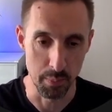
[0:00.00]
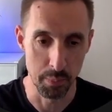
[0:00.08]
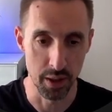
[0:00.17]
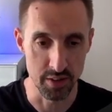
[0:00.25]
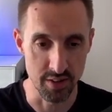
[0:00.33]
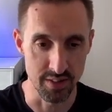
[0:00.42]

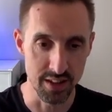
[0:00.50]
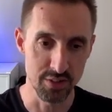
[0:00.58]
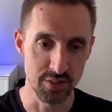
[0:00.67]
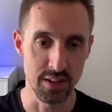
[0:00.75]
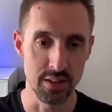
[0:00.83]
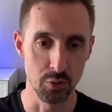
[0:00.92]
But
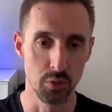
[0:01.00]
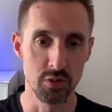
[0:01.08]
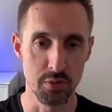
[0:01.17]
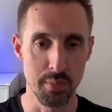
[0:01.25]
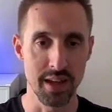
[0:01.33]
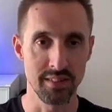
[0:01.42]
this is
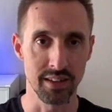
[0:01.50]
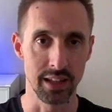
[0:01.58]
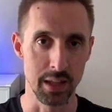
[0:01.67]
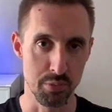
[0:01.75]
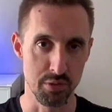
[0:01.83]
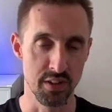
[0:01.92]

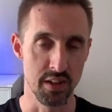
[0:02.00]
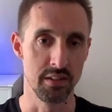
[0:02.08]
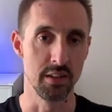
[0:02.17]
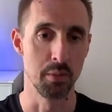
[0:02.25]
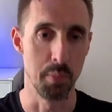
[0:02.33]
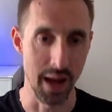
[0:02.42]
automatically
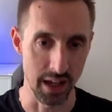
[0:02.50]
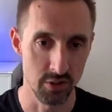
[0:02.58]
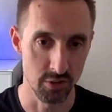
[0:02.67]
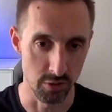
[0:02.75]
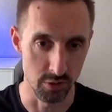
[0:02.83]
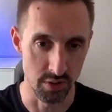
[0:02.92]
presented back
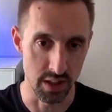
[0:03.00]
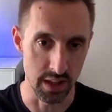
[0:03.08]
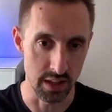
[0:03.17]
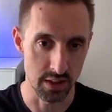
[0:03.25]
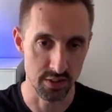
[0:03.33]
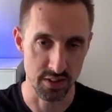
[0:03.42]
to
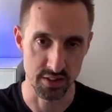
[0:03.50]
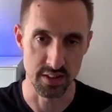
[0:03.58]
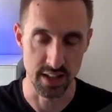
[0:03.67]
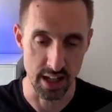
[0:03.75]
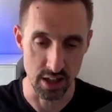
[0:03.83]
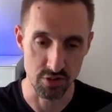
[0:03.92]
the
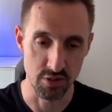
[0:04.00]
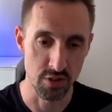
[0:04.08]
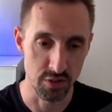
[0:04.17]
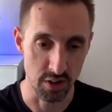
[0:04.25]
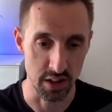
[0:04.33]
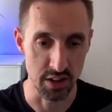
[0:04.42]
assistant
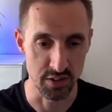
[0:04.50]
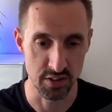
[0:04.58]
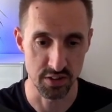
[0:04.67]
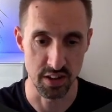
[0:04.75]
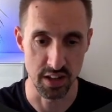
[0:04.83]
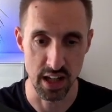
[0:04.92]
agent. So the
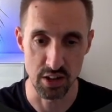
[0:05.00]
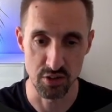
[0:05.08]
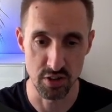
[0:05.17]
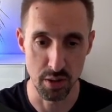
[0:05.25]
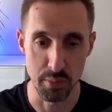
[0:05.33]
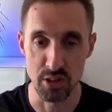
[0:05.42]
assistant
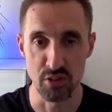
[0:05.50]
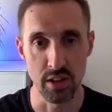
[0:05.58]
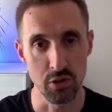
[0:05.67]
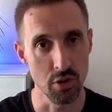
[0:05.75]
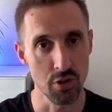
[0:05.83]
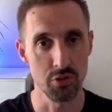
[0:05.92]
agent
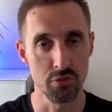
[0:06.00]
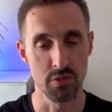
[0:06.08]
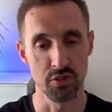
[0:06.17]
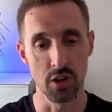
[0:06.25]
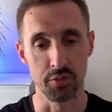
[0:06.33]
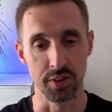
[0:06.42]
immediately tries to
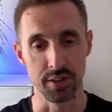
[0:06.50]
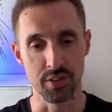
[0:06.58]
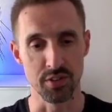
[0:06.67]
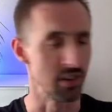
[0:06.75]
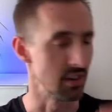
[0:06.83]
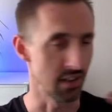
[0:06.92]
resolve it.
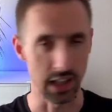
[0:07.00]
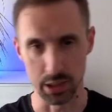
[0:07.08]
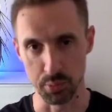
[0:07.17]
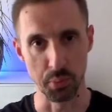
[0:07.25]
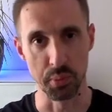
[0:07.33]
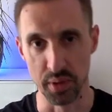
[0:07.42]
This is exactly
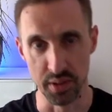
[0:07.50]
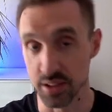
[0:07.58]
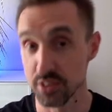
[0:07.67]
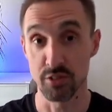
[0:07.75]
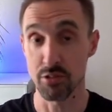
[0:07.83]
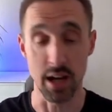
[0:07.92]
what we want.
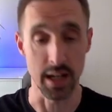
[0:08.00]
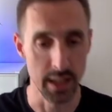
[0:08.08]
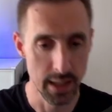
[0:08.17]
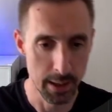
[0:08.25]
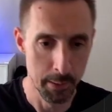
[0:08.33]
This is great.